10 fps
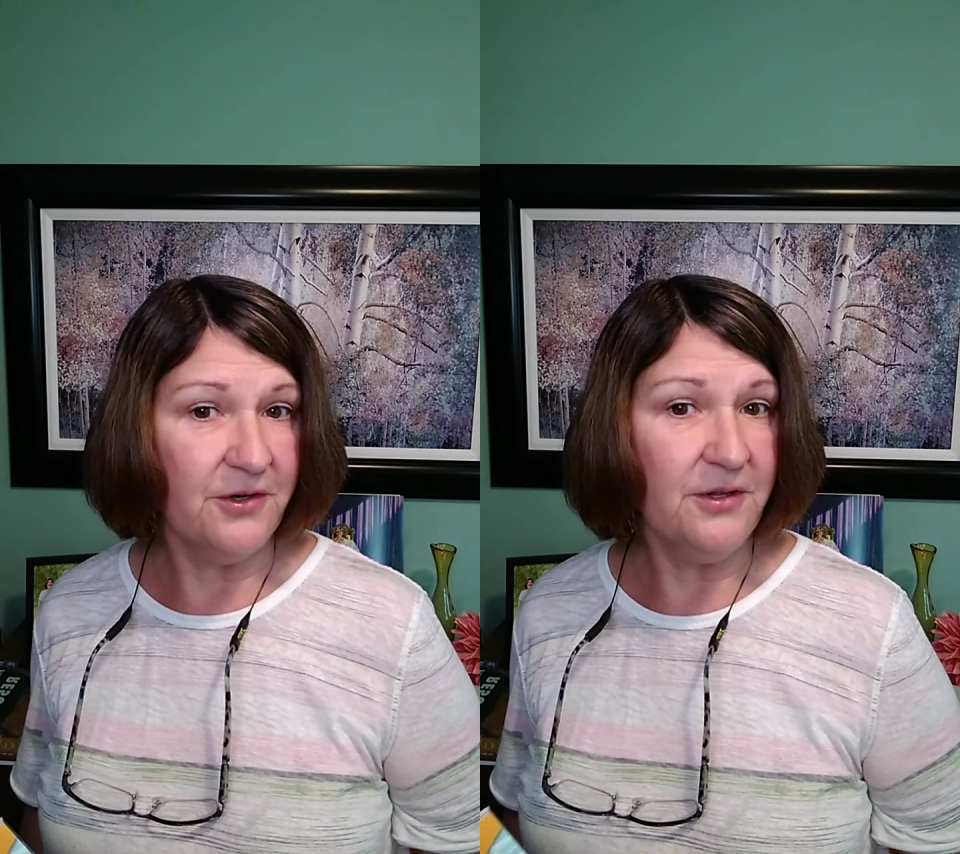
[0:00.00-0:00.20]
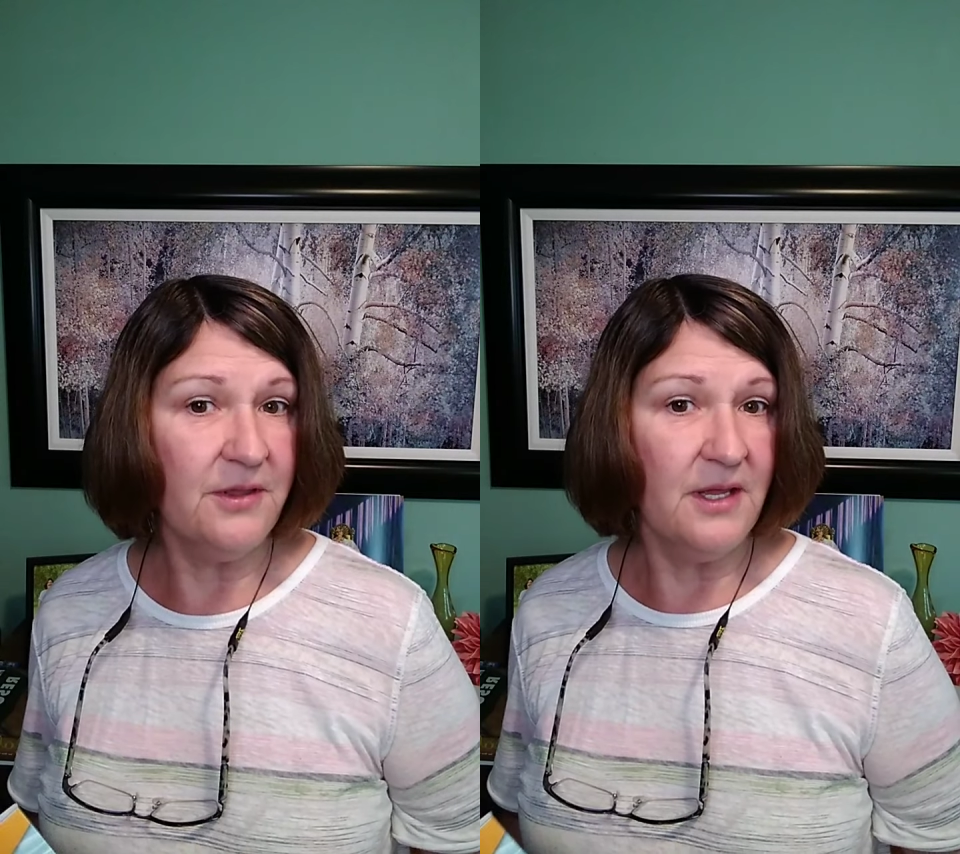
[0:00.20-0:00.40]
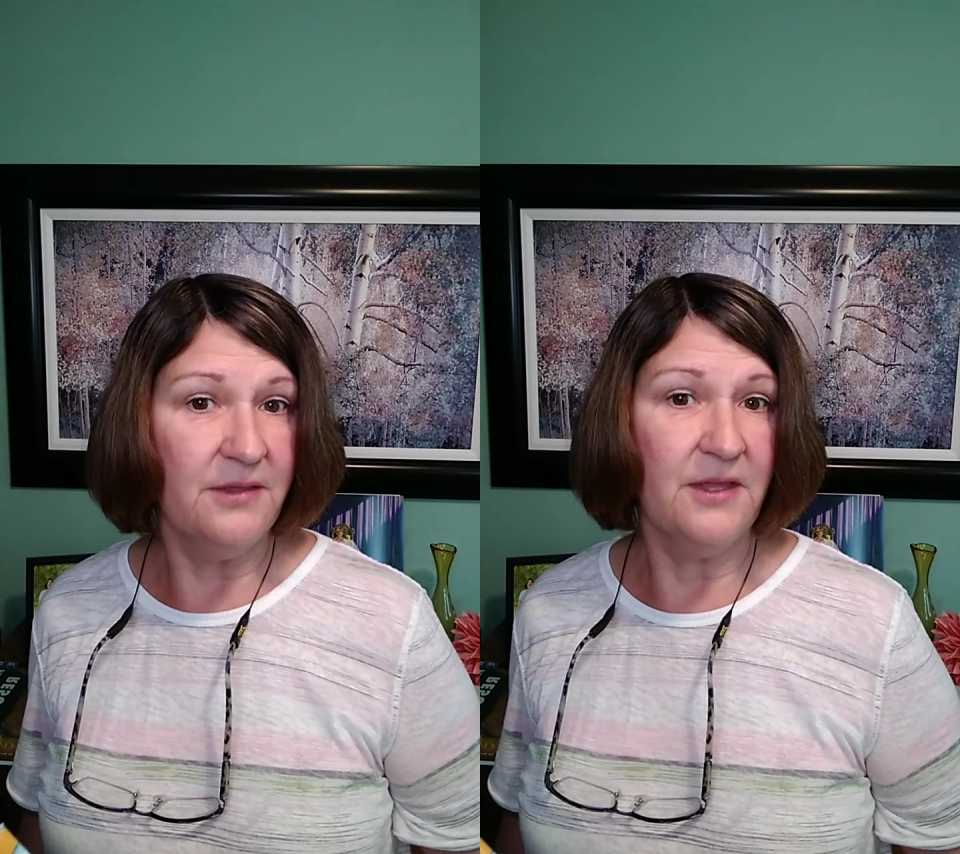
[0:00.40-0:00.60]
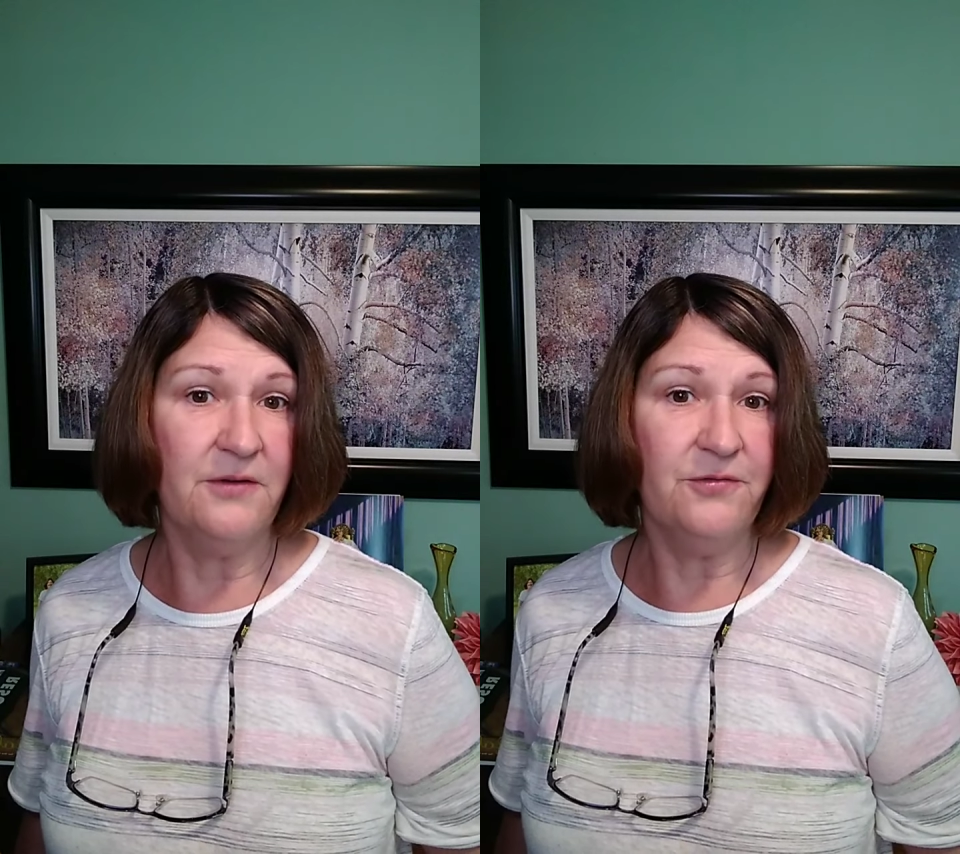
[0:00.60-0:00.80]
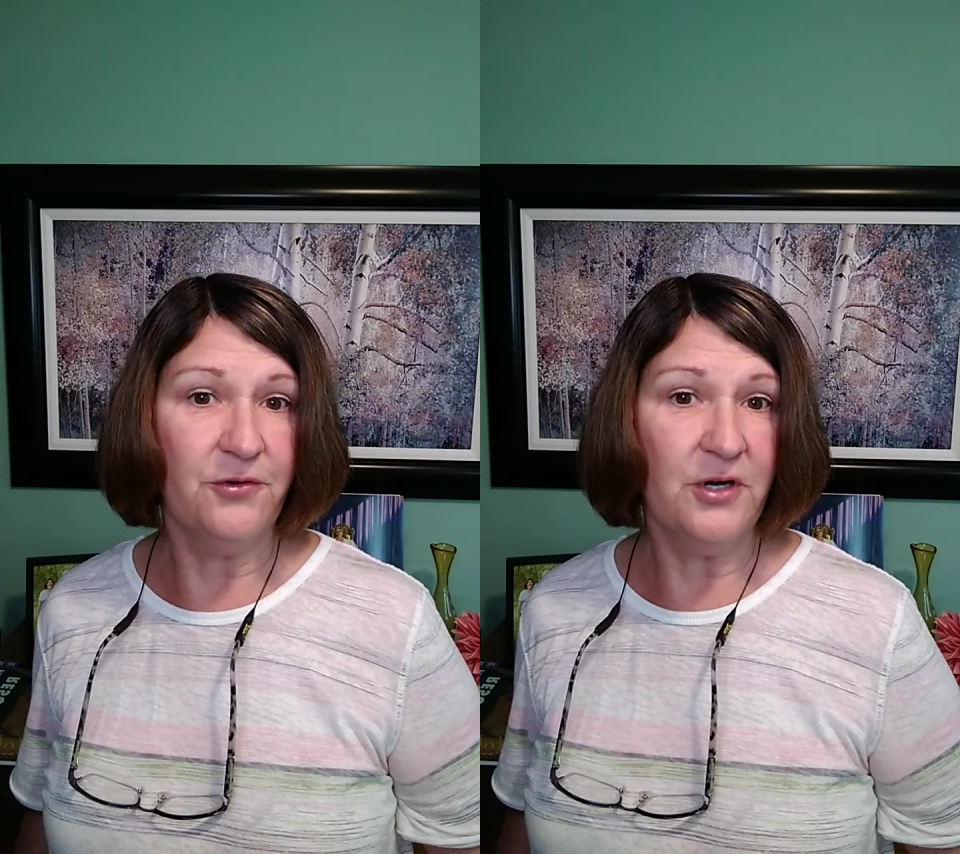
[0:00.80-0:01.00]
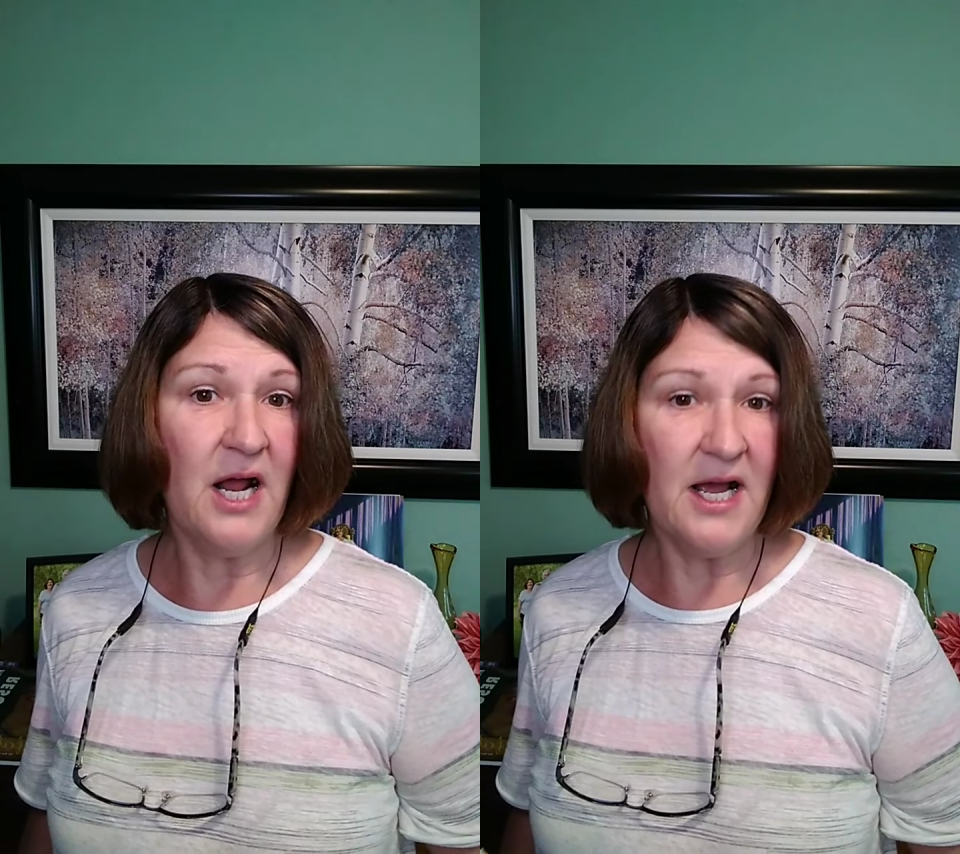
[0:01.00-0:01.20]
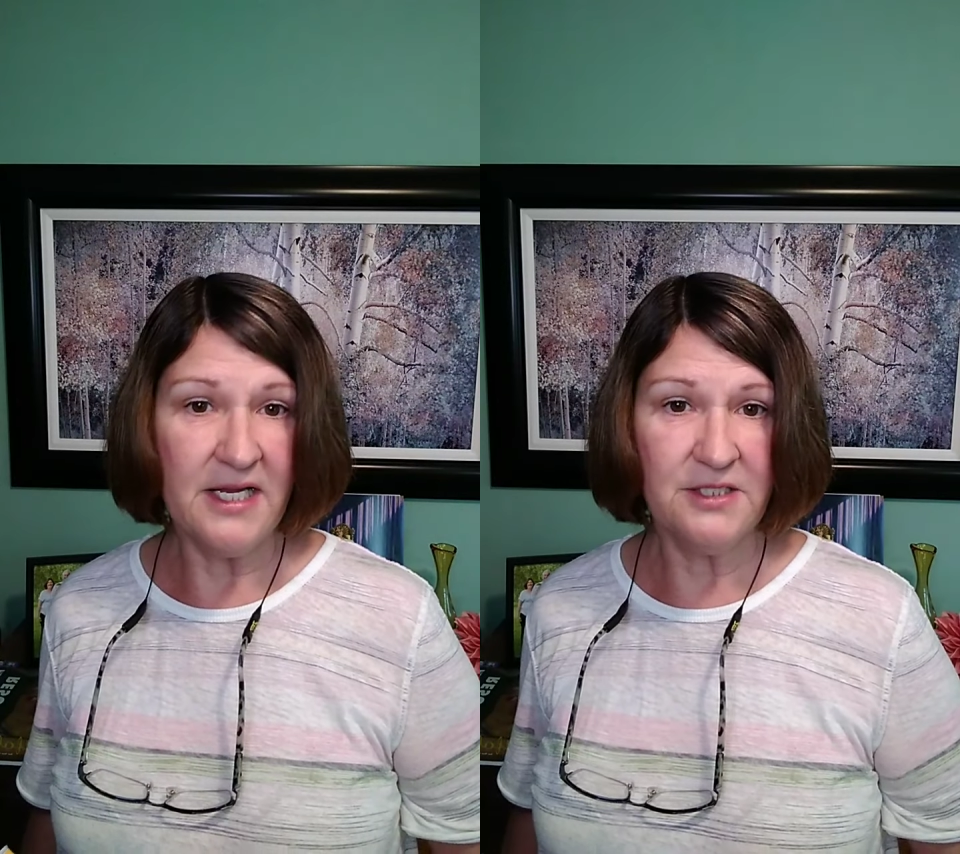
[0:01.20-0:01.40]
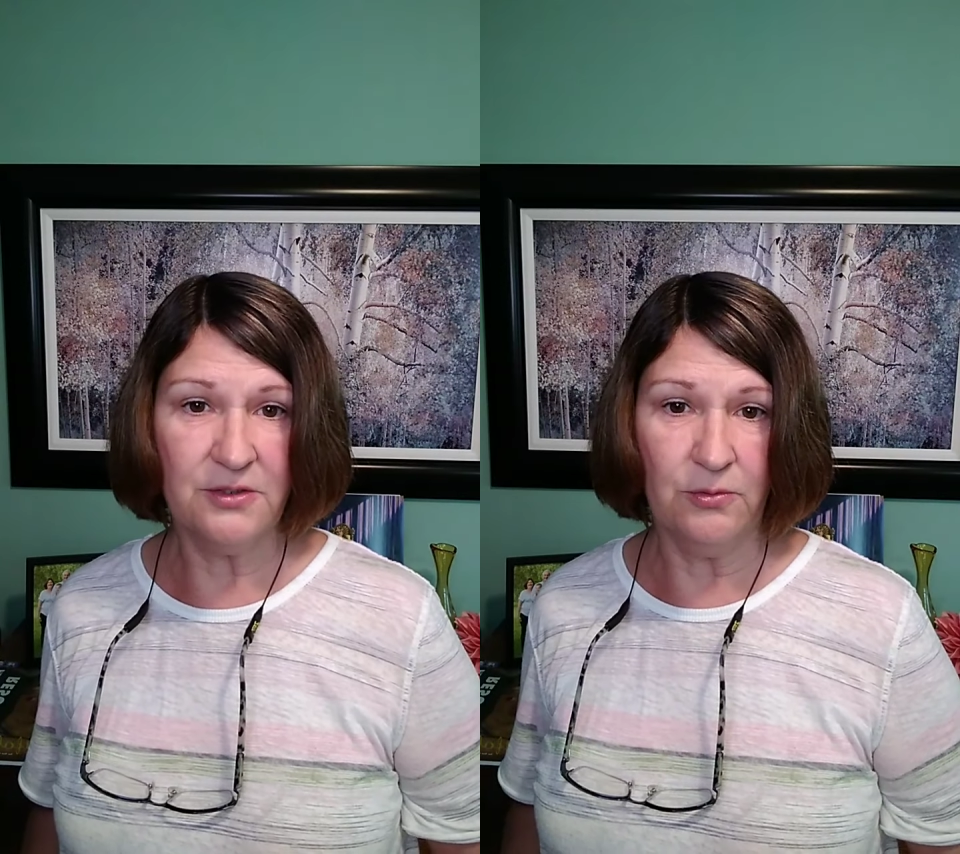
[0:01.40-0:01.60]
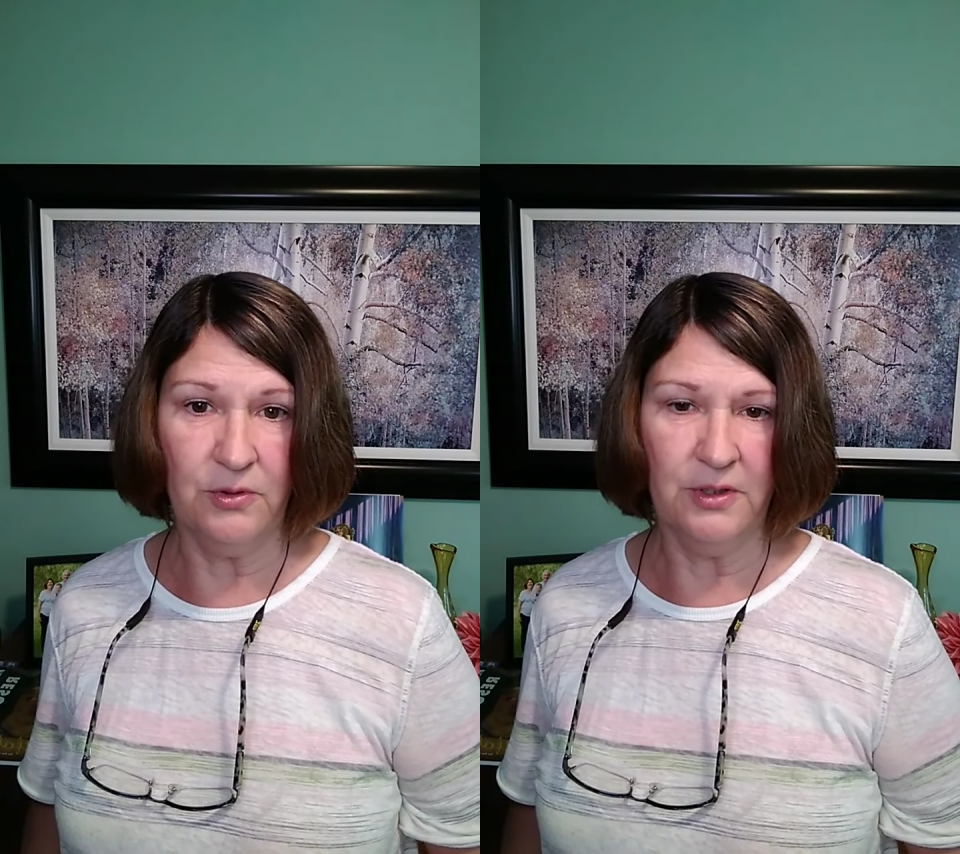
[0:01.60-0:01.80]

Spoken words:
than for a high schooler.